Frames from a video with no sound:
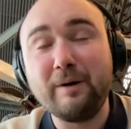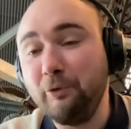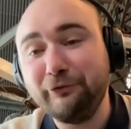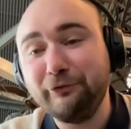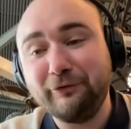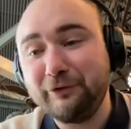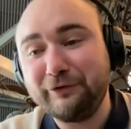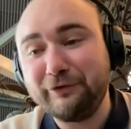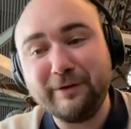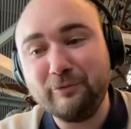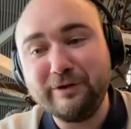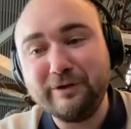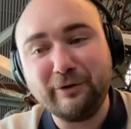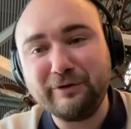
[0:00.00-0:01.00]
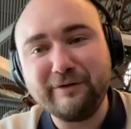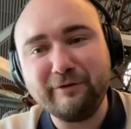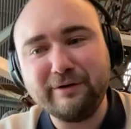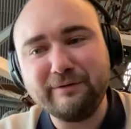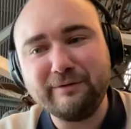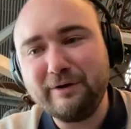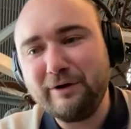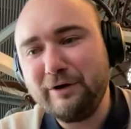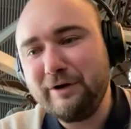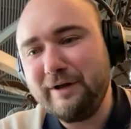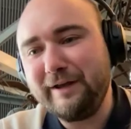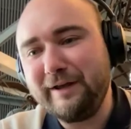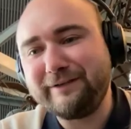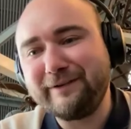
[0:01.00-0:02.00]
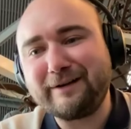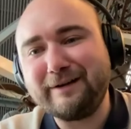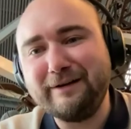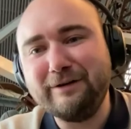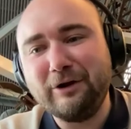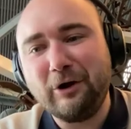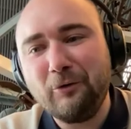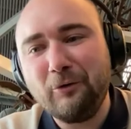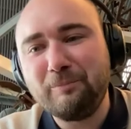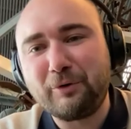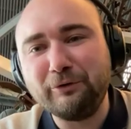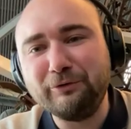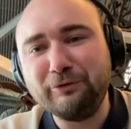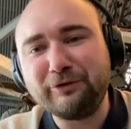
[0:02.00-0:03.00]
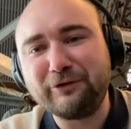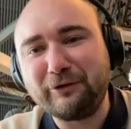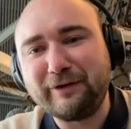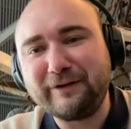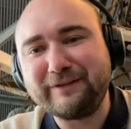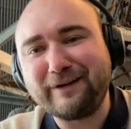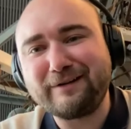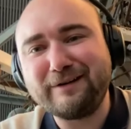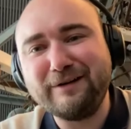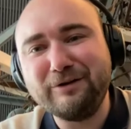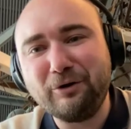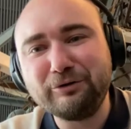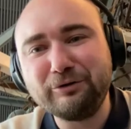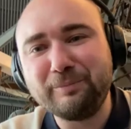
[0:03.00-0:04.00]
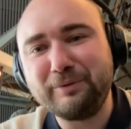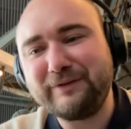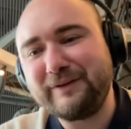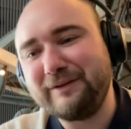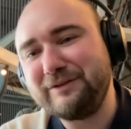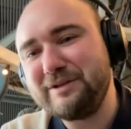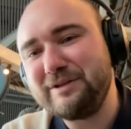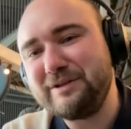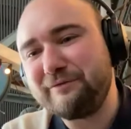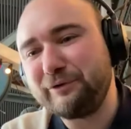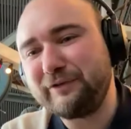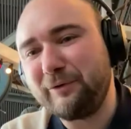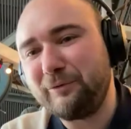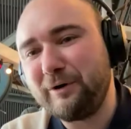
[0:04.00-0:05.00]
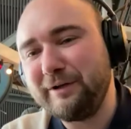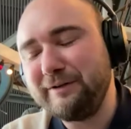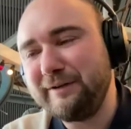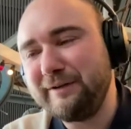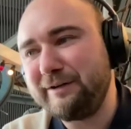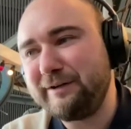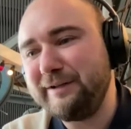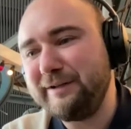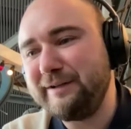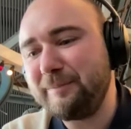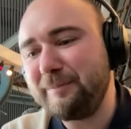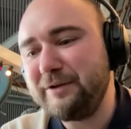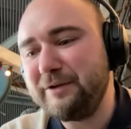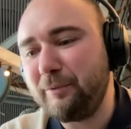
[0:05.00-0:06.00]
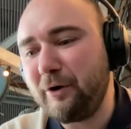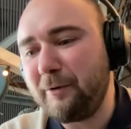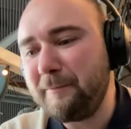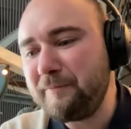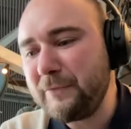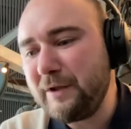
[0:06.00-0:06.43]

Most of the time, we don't even exactly know producers don't exactly know the percentage of Auxerrois in their in their Pinot Blanc.